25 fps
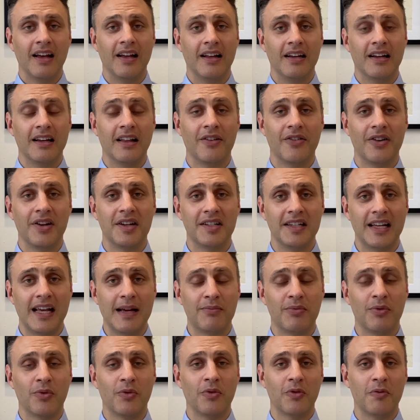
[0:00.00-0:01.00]
Another
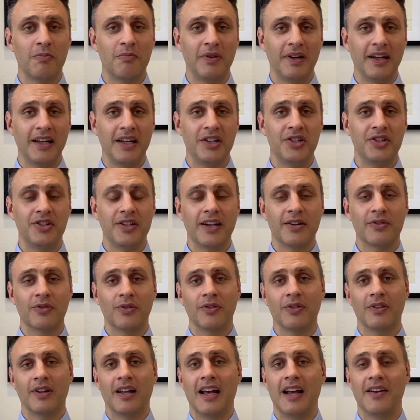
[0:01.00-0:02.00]
example would be
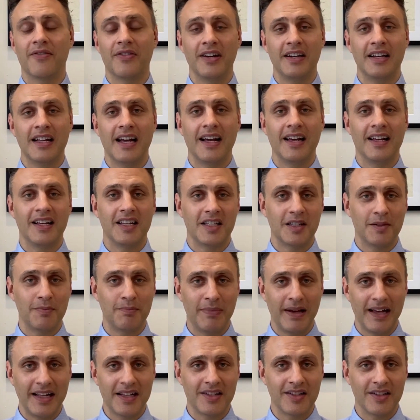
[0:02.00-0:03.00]
general everyday
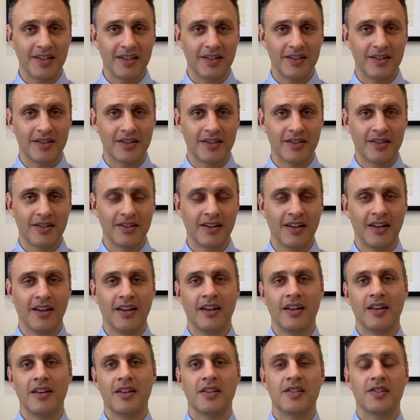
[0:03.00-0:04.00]
expenses.
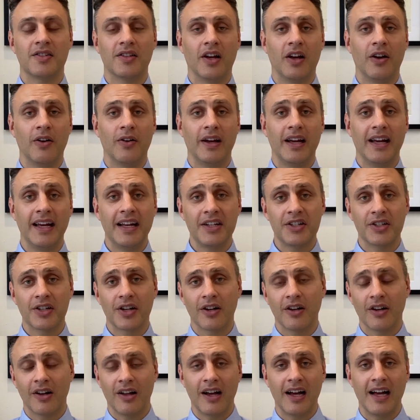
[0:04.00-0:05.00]
So each
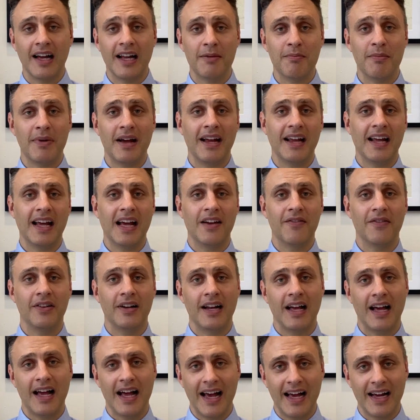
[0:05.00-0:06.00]
client may have
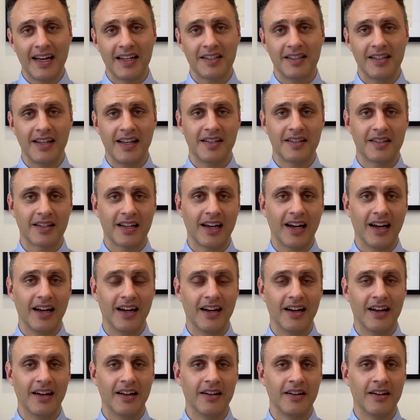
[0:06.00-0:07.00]
an access
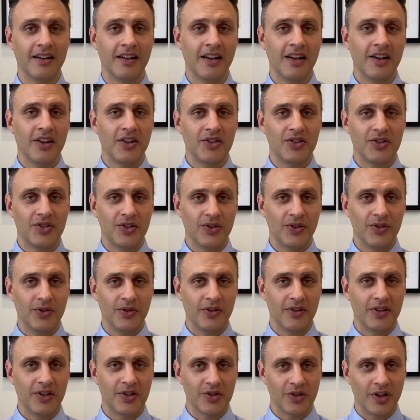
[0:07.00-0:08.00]
card
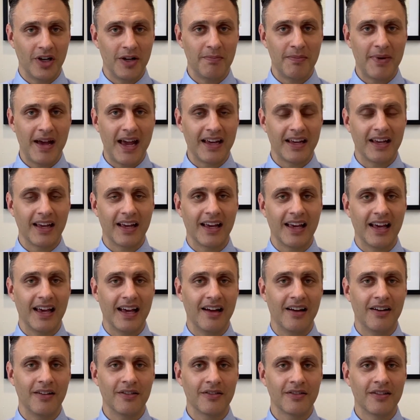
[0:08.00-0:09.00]
to the joint bank
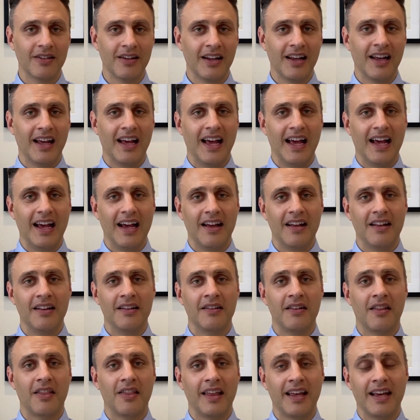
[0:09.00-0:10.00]
account,
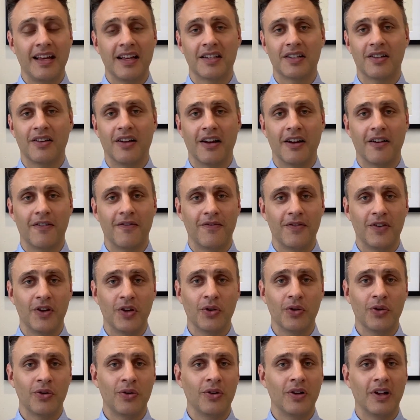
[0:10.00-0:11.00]
and things like
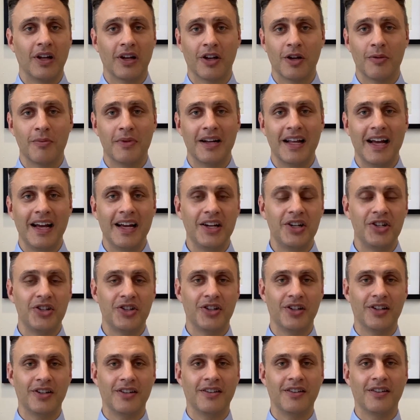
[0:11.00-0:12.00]
fuel,
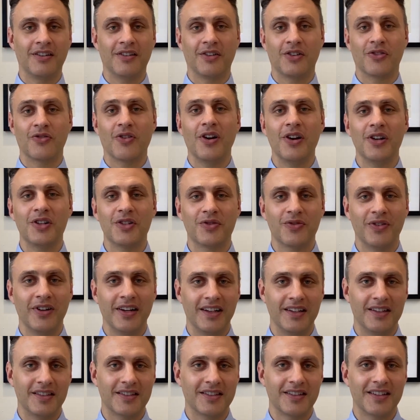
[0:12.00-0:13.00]
accommodation,
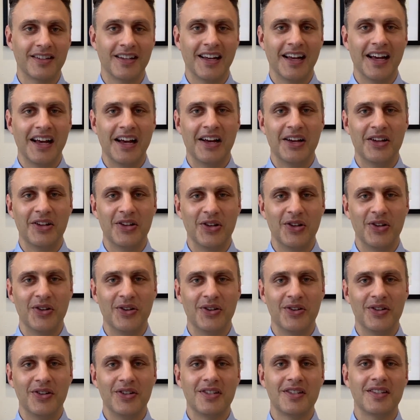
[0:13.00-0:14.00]
groceries are
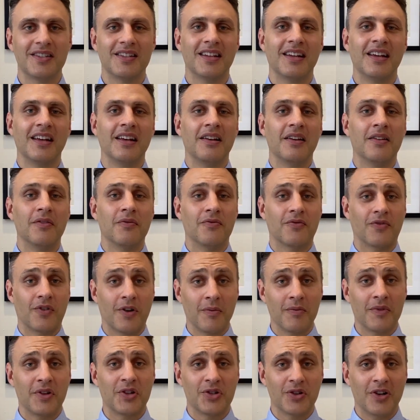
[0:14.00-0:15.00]
used
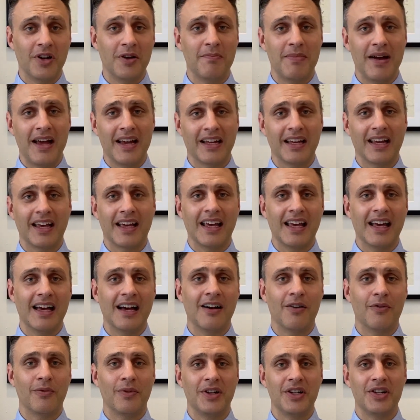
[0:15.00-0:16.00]
from the joint bank
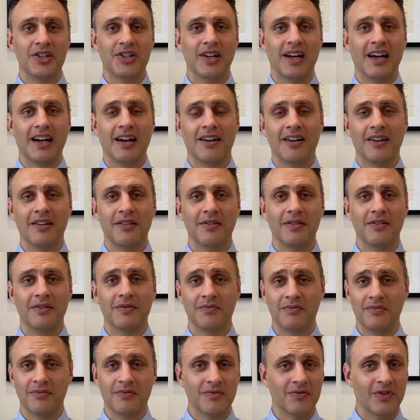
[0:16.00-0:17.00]
account, which
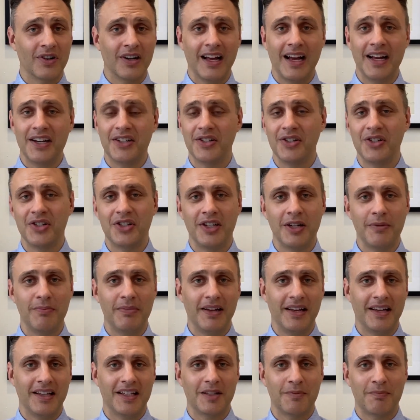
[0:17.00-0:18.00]
are
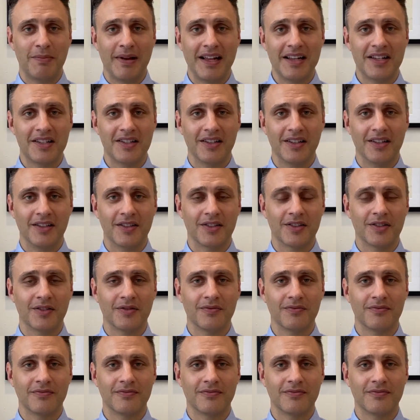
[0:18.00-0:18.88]
relationship expenses.